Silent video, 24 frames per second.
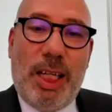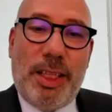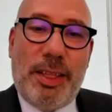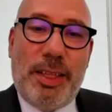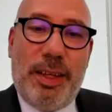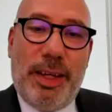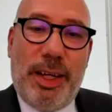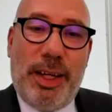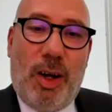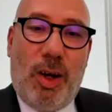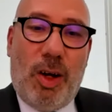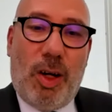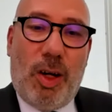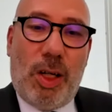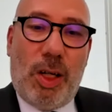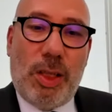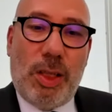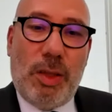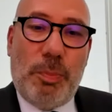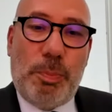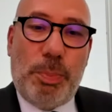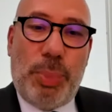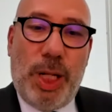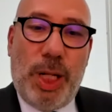there
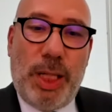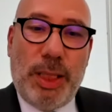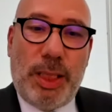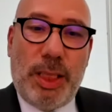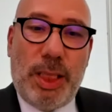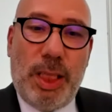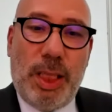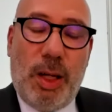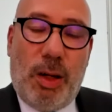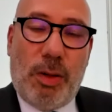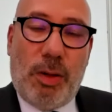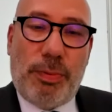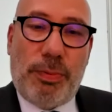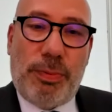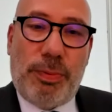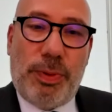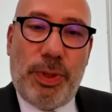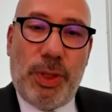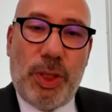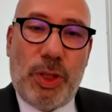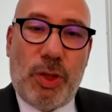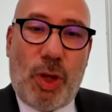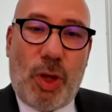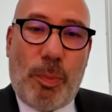are plenty of
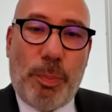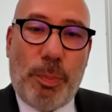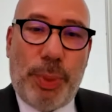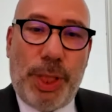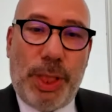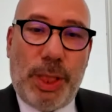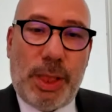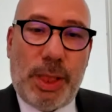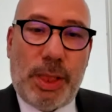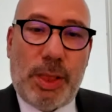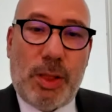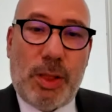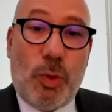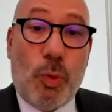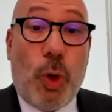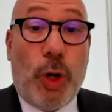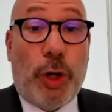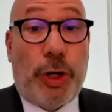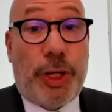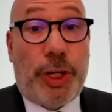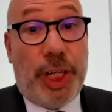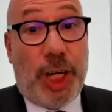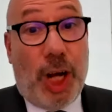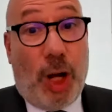topics
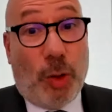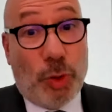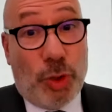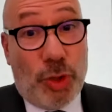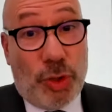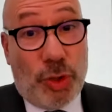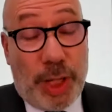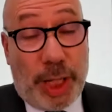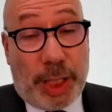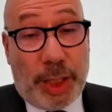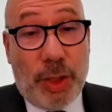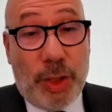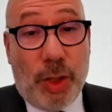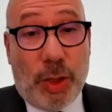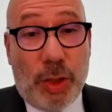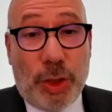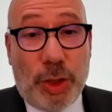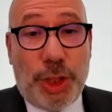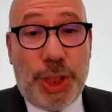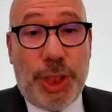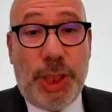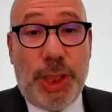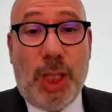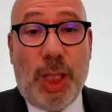working out the
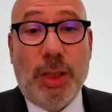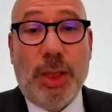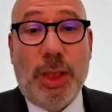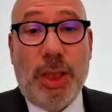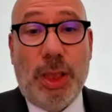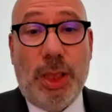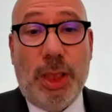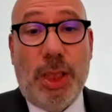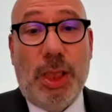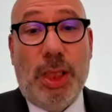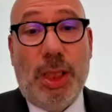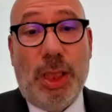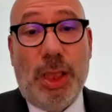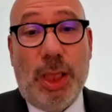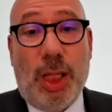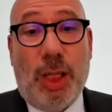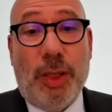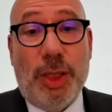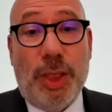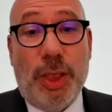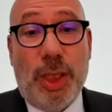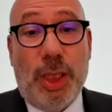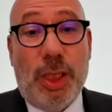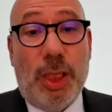technology on,
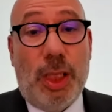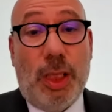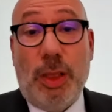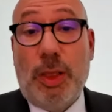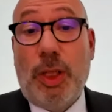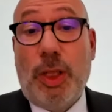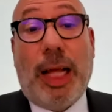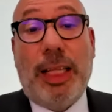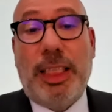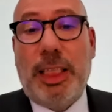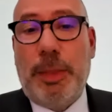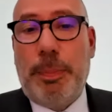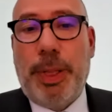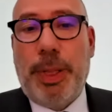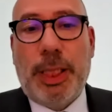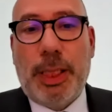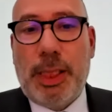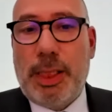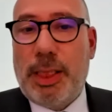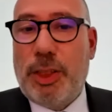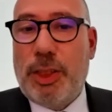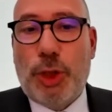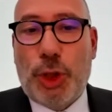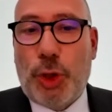on uh, ADIPEC
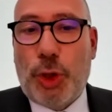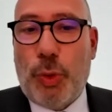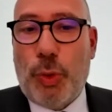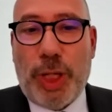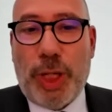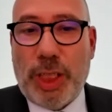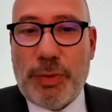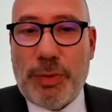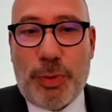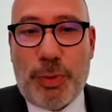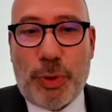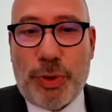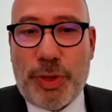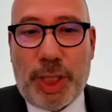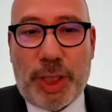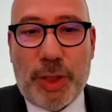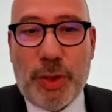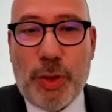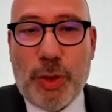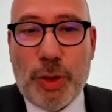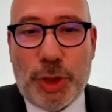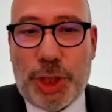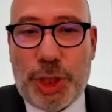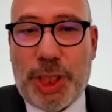is a showcase for
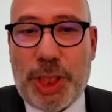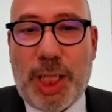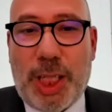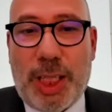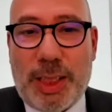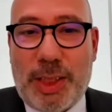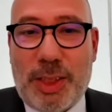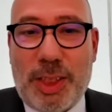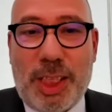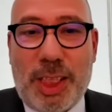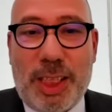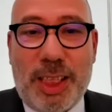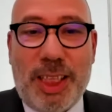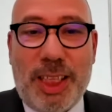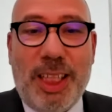technology as